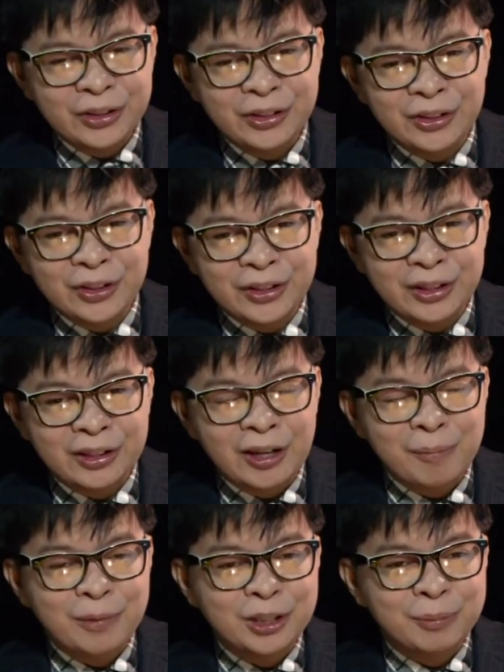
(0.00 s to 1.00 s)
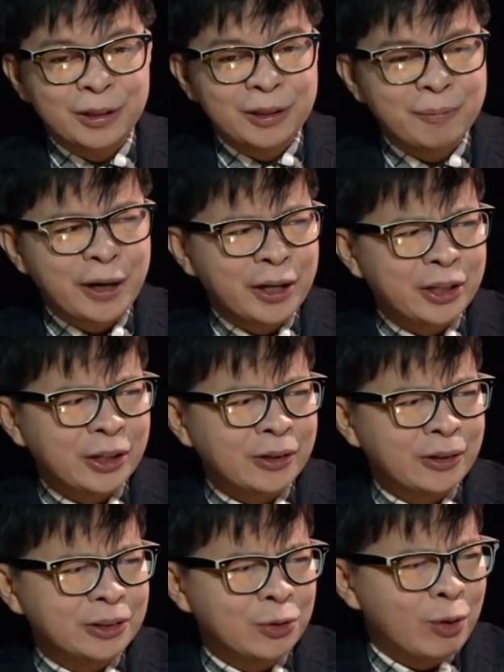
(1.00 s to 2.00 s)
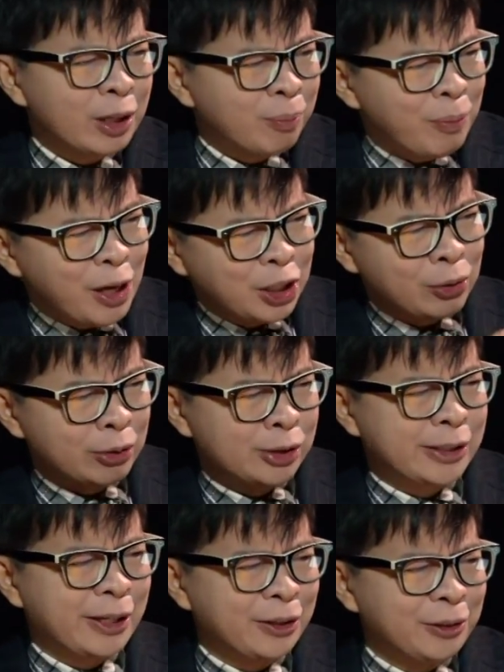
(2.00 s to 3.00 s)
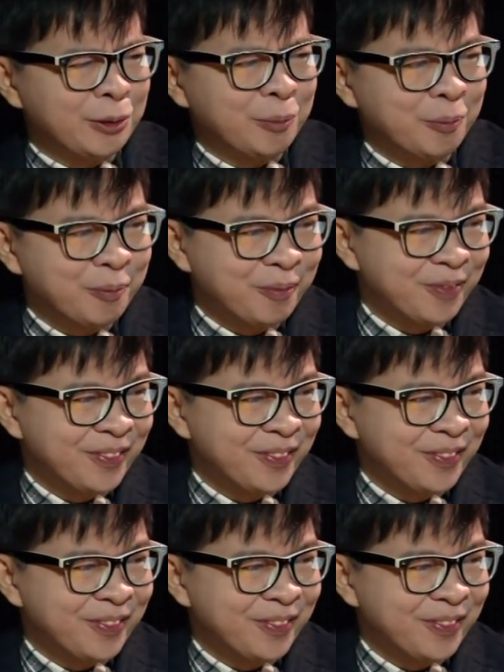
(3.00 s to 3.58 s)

in your accomplishment in biotechnology. What makes you outstanding?